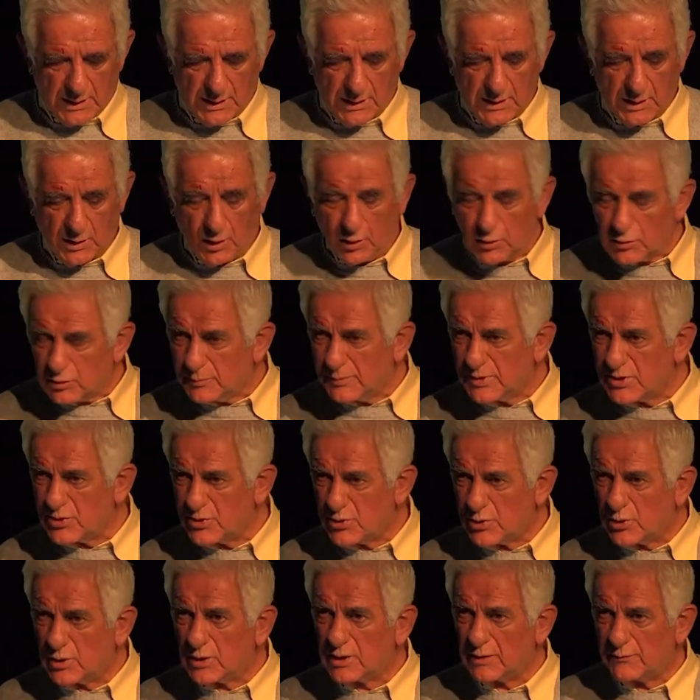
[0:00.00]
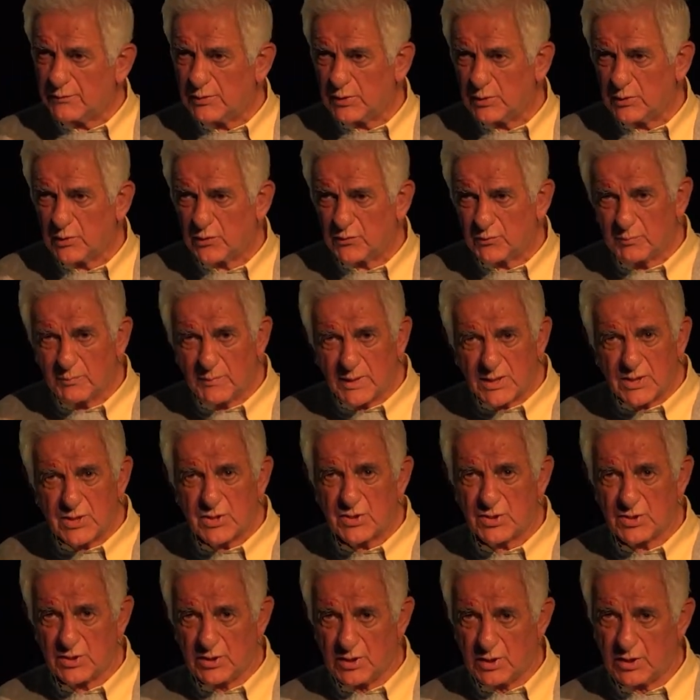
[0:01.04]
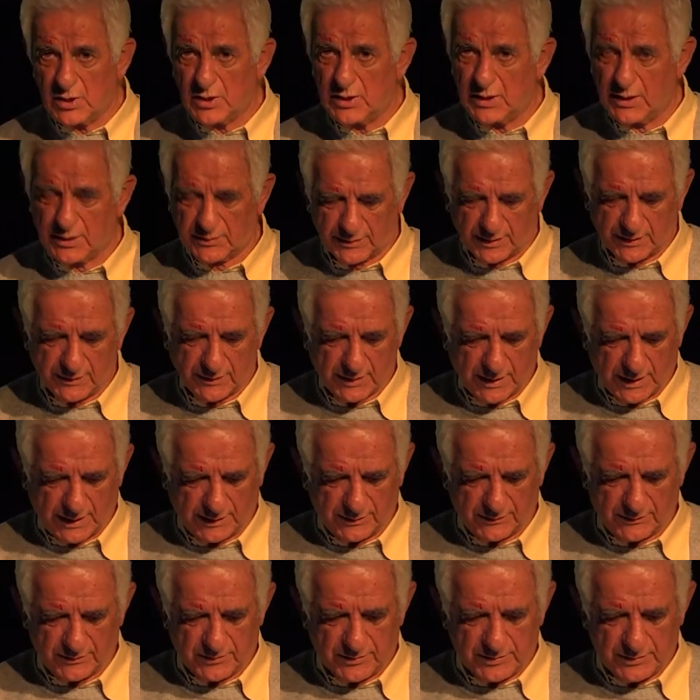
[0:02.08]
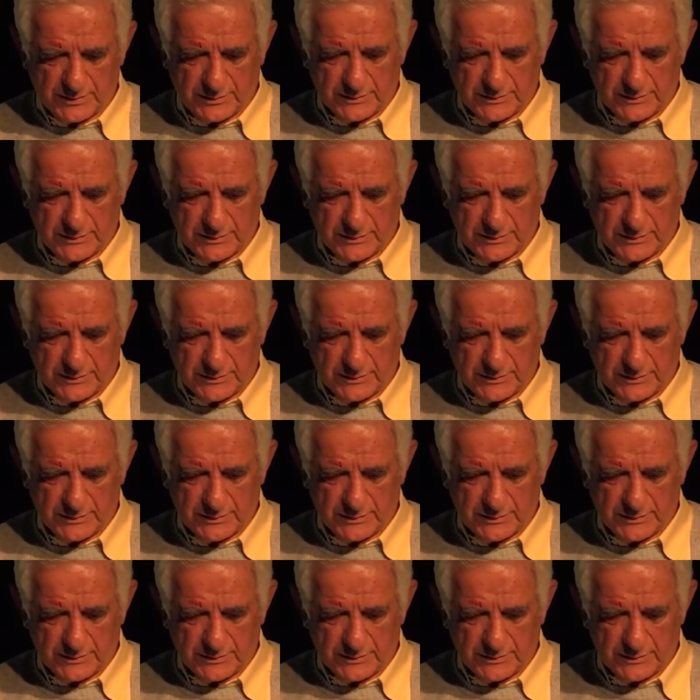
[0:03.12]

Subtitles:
Ottoman geography goes much earlier than that.